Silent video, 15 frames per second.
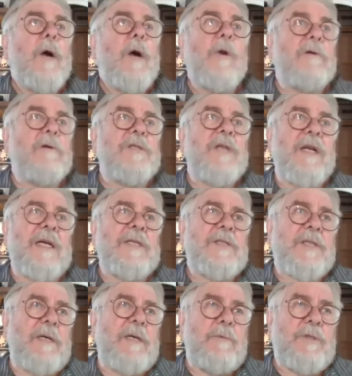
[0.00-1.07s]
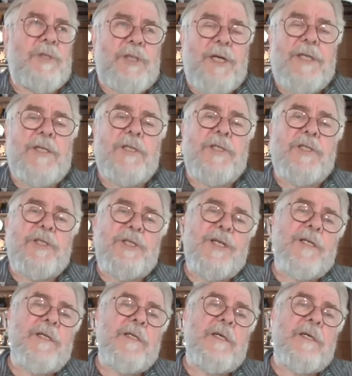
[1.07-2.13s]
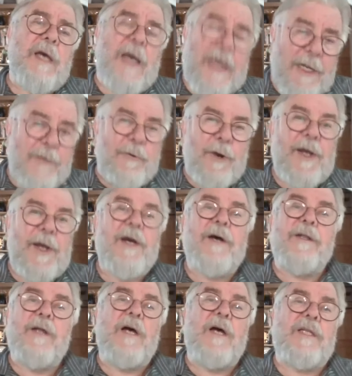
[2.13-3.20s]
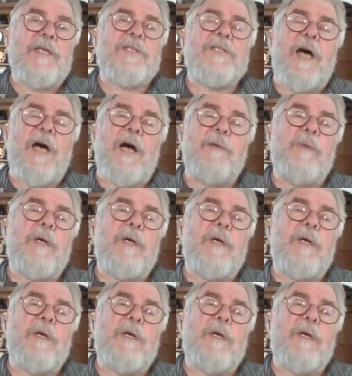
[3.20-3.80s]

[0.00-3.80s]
well, of course, the landscape was changing anyway at this time,